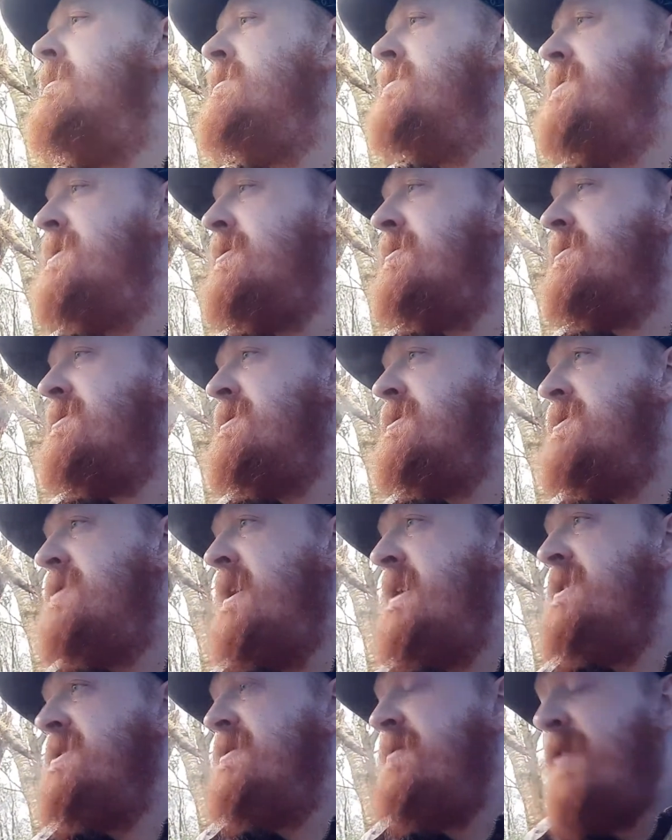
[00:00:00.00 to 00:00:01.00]
still doesn't
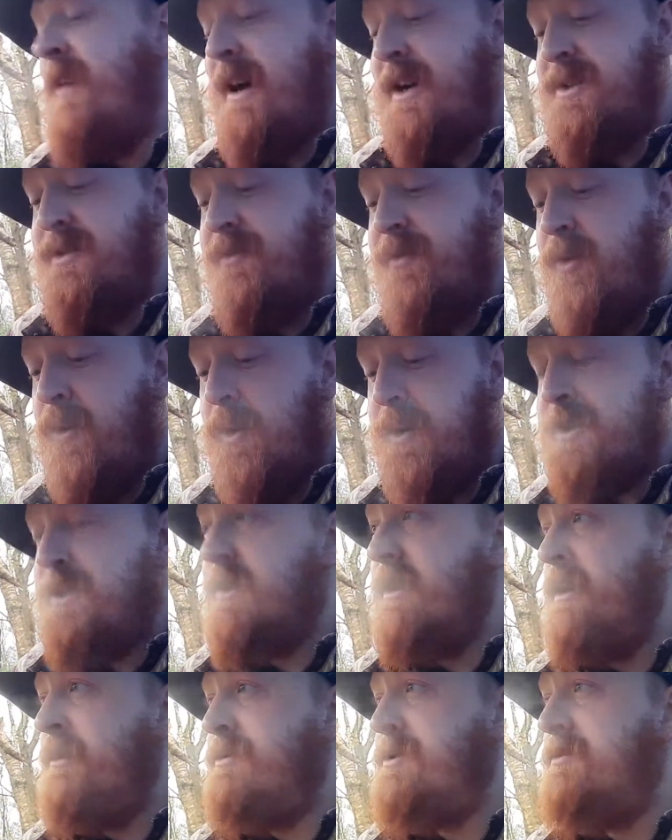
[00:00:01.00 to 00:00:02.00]
change the fact,
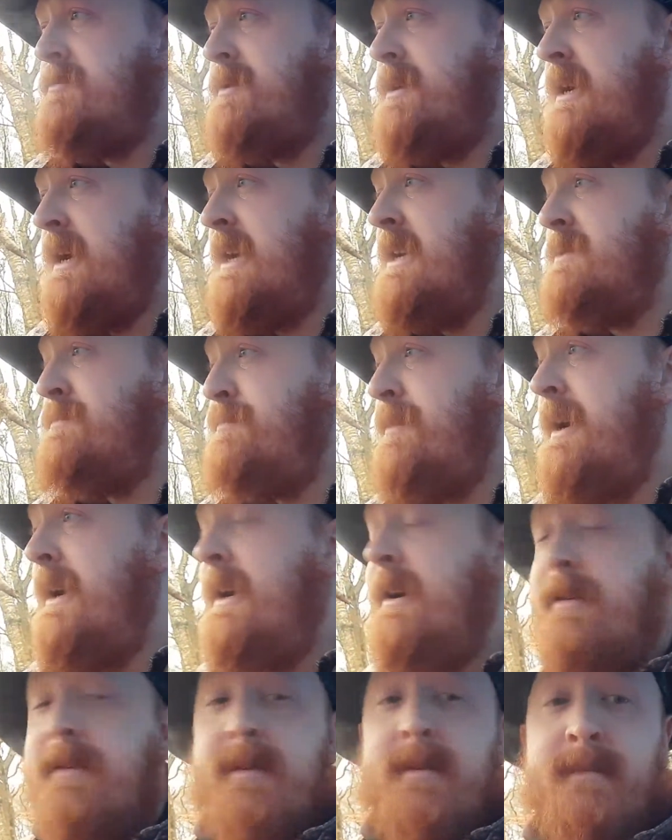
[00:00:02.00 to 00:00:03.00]
unfortunately, if somebody gets
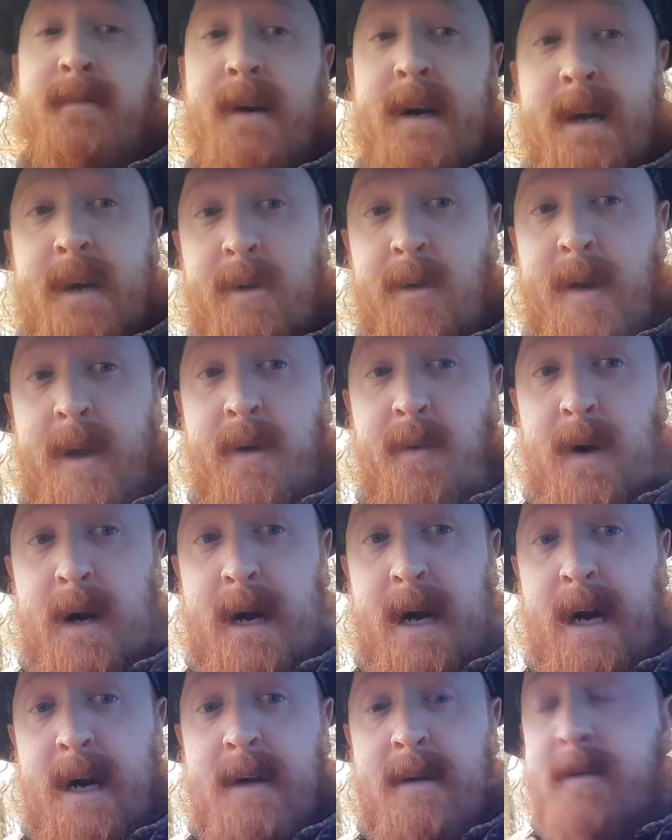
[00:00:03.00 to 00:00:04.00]
bit by a great
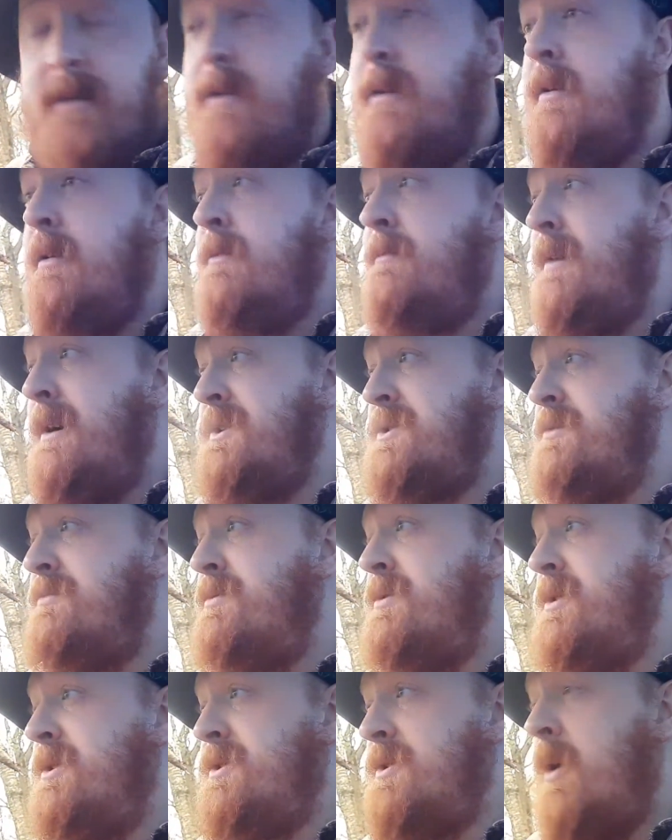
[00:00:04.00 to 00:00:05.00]
white, by
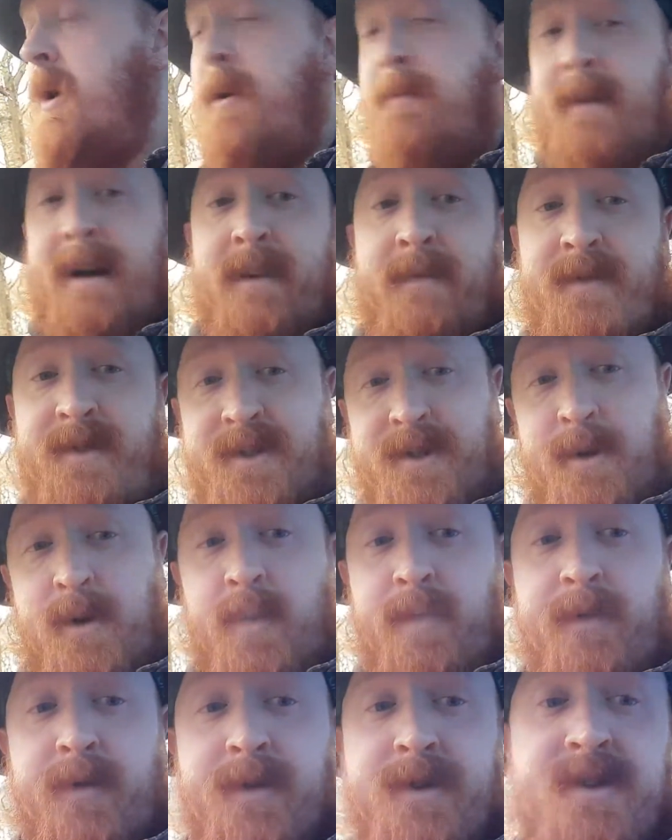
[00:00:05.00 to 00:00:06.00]
something that's got a mouth the
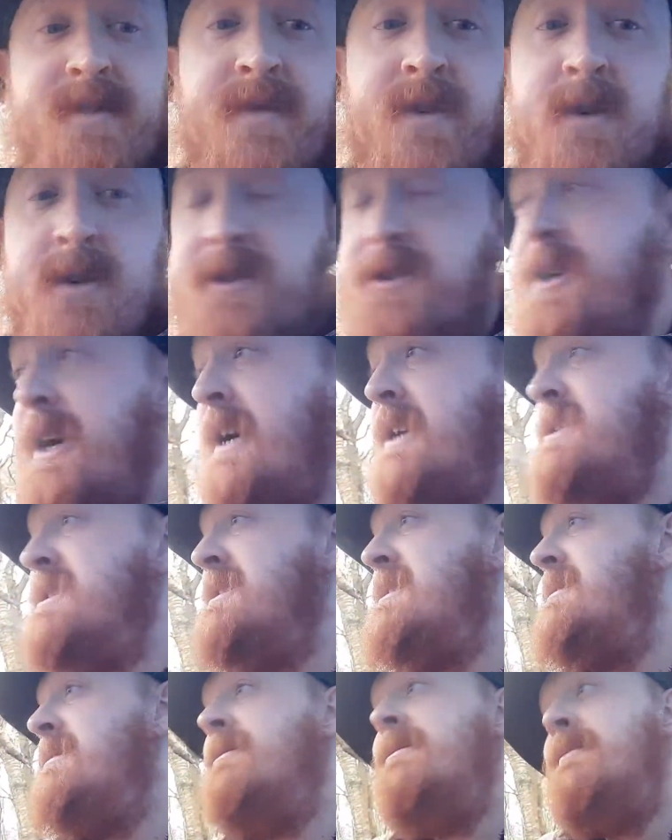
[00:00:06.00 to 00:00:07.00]
circumference of your
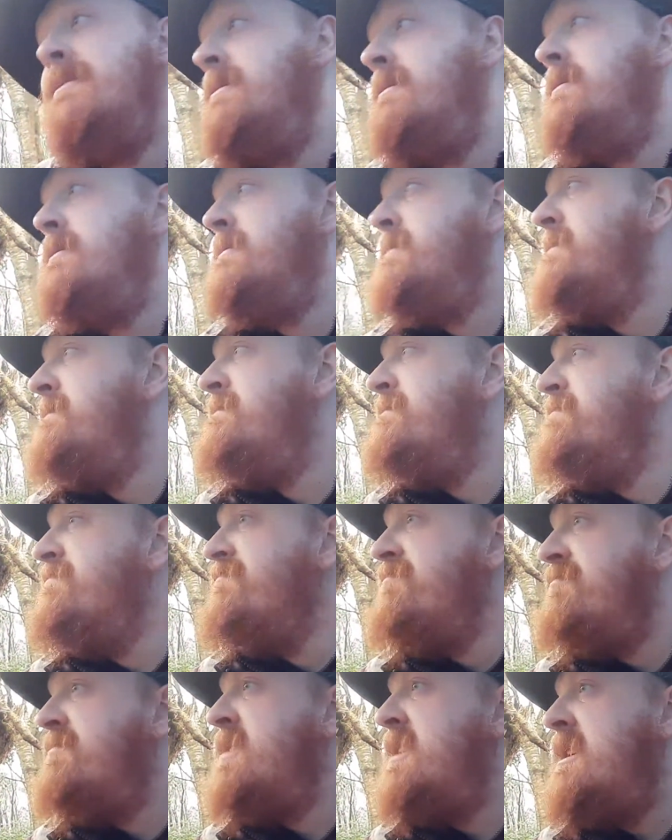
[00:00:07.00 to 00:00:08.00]
chest,
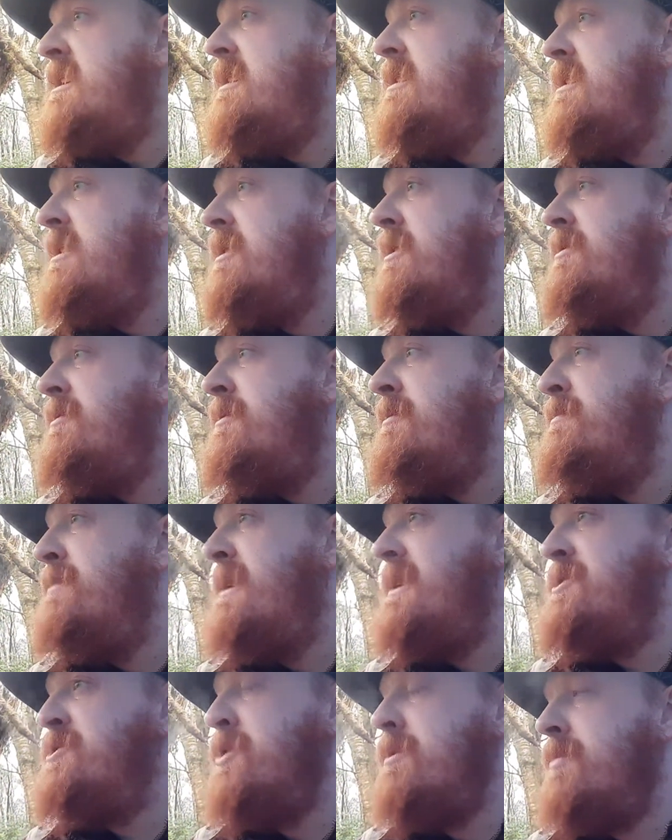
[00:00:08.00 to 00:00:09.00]
you're in
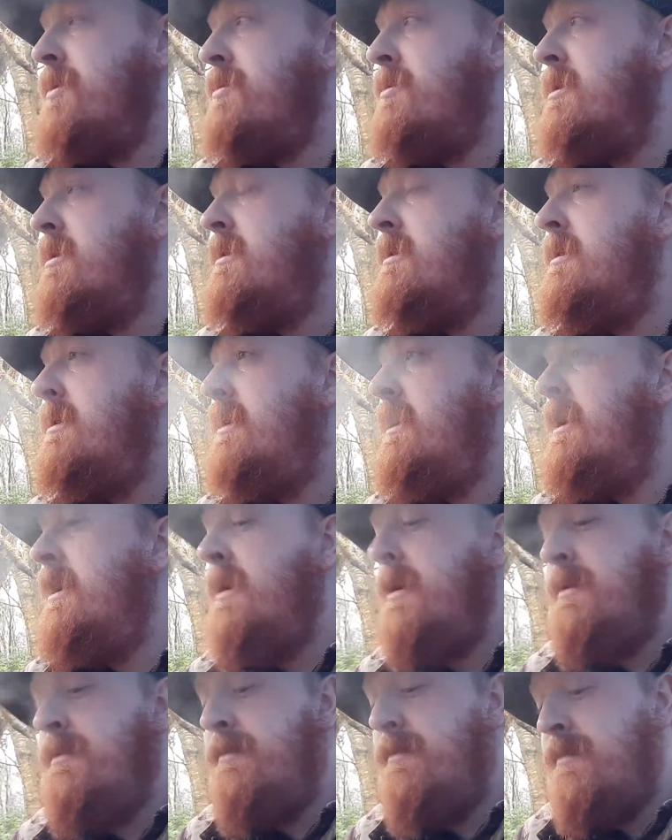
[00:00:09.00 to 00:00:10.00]
big trouble,
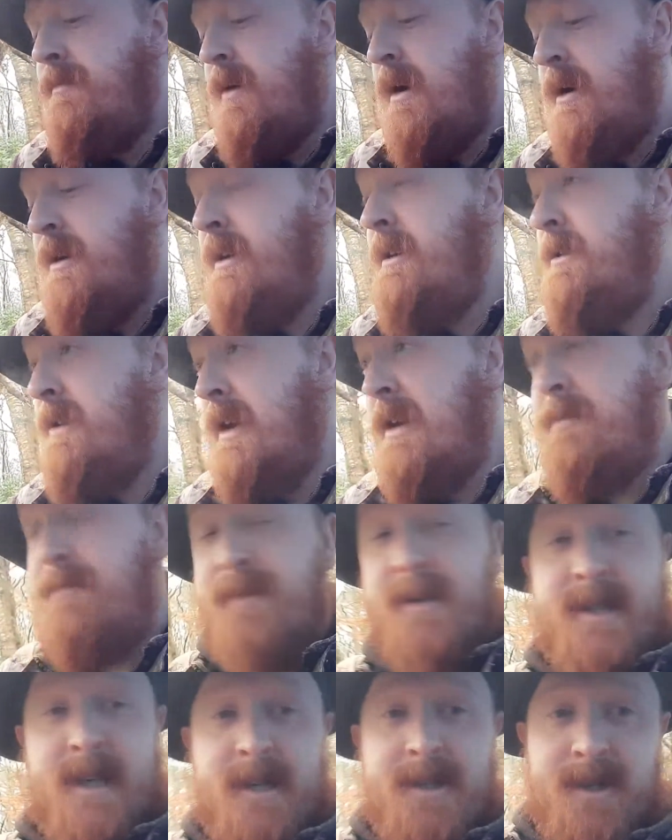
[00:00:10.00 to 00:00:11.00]
and it
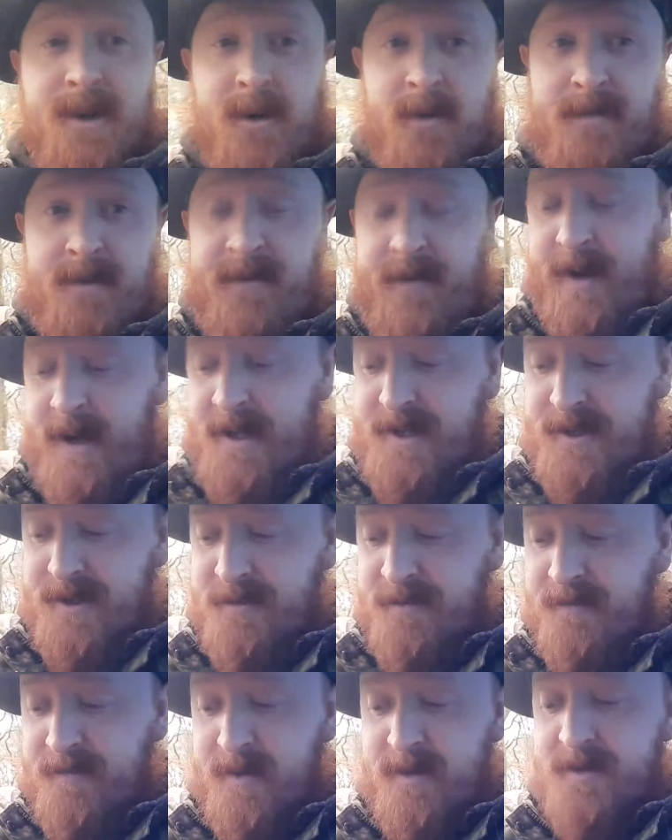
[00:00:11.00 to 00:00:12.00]
potentially could be
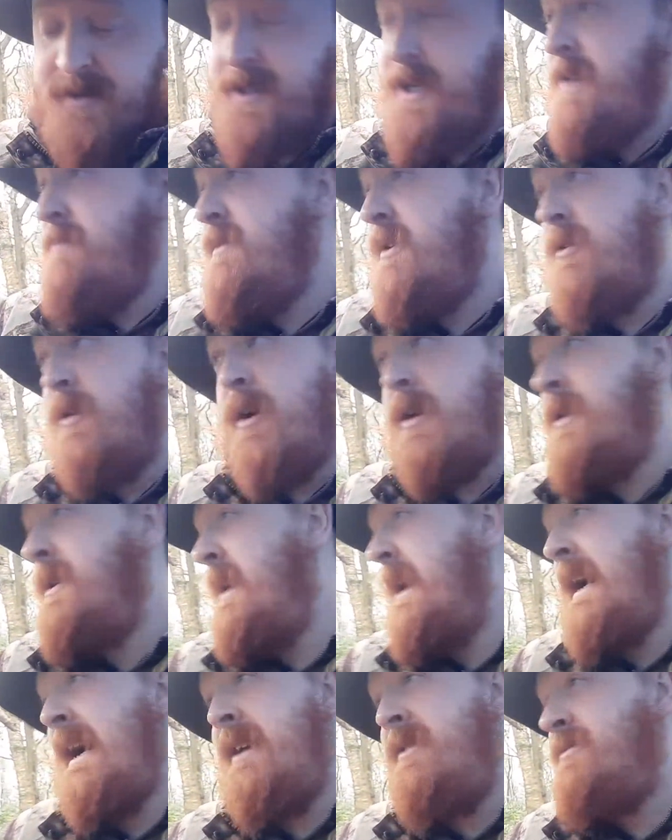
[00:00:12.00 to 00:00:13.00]
fatal. Same with
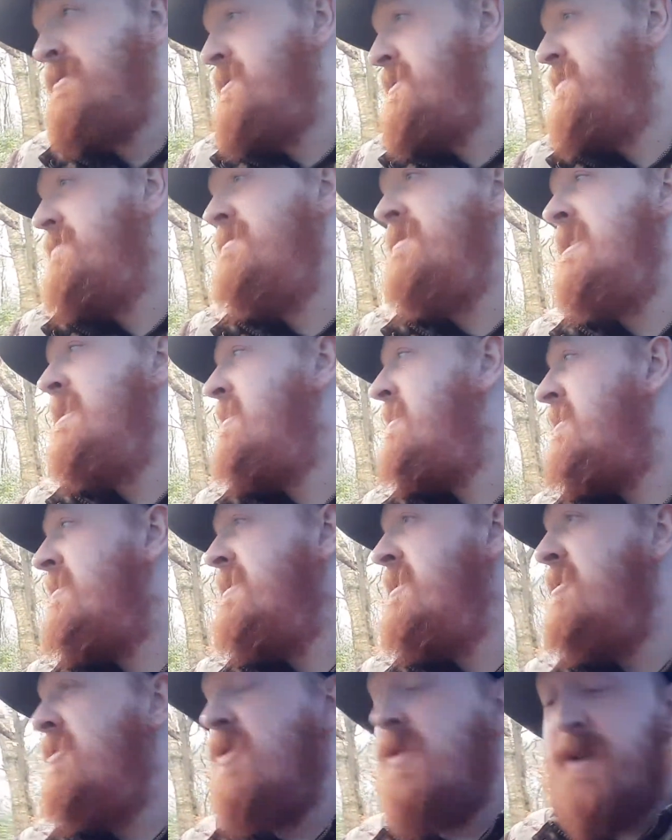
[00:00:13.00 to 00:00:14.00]
crocodiles. You know,
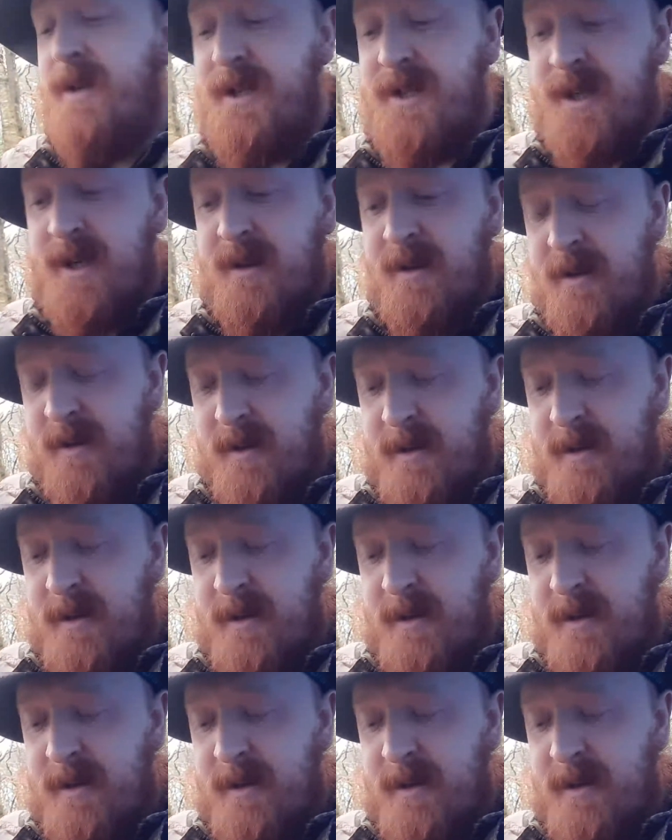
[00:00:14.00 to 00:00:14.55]
you go into